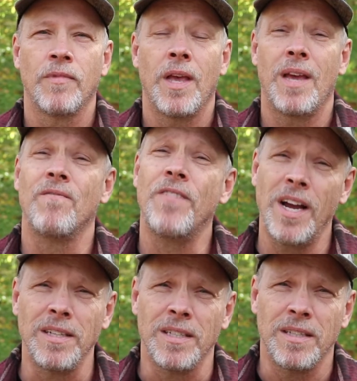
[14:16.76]
And
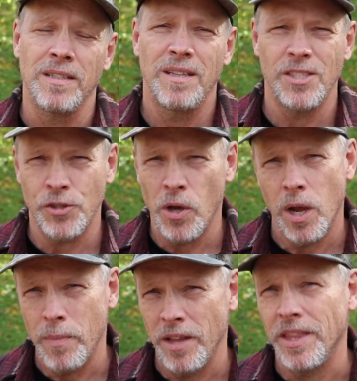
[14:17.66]
finally, let's talk
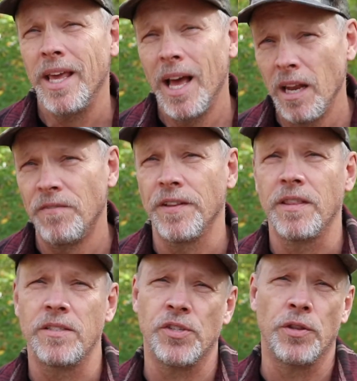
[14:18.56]
about the elephant
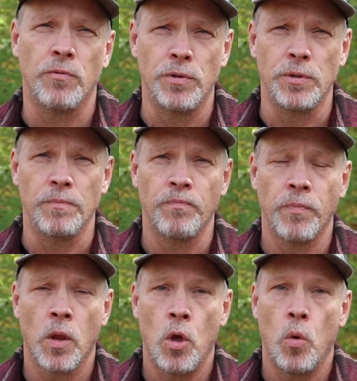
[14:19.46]
that's in the room.
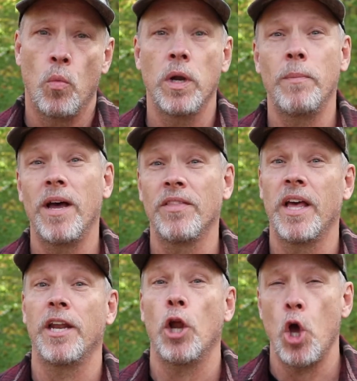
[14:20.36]
What about
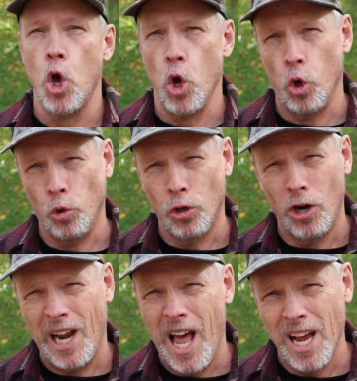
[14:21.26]
that
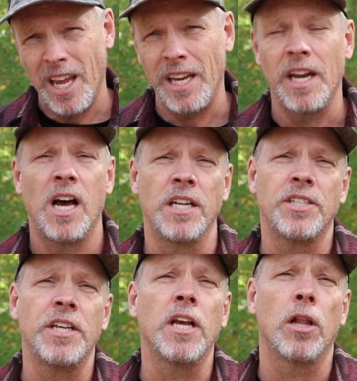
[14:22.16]
odor-locking
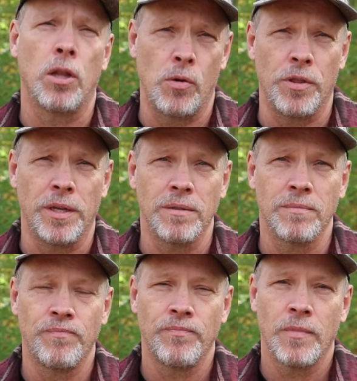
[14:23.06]
hunting clothing?
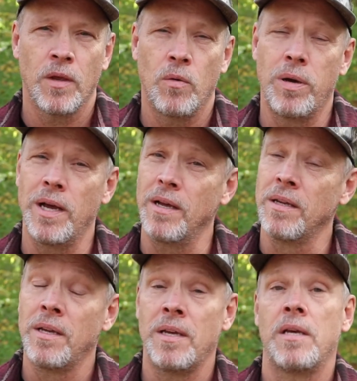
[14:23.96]
Well,
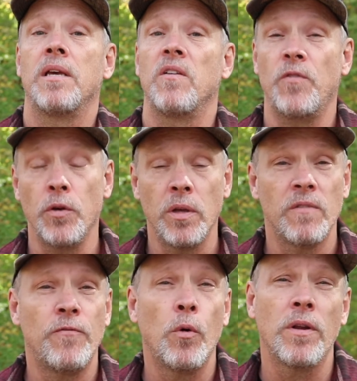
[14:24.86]
if you can
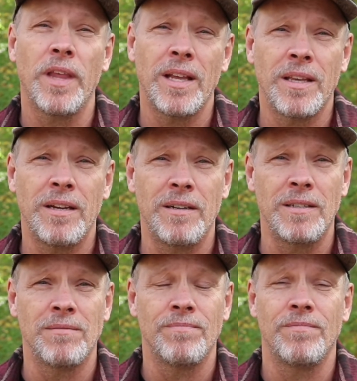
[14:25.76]
afford that
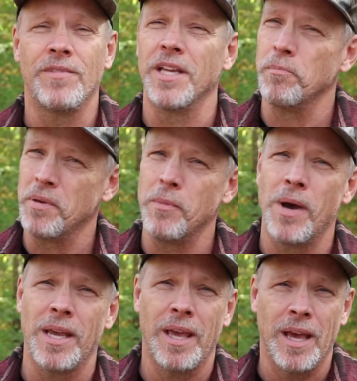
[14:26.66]
gear, then be
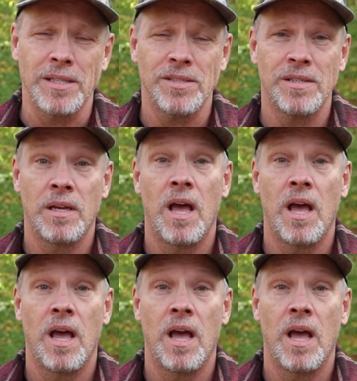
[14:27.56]
my guest.